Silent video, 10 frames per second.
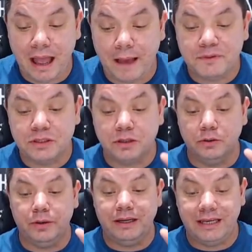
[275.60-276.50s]
an
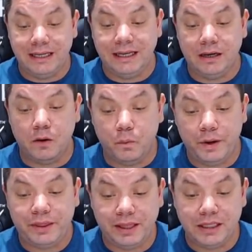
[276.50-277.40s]
absolute killing
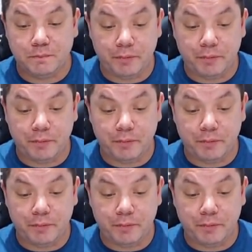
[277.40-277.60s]
with this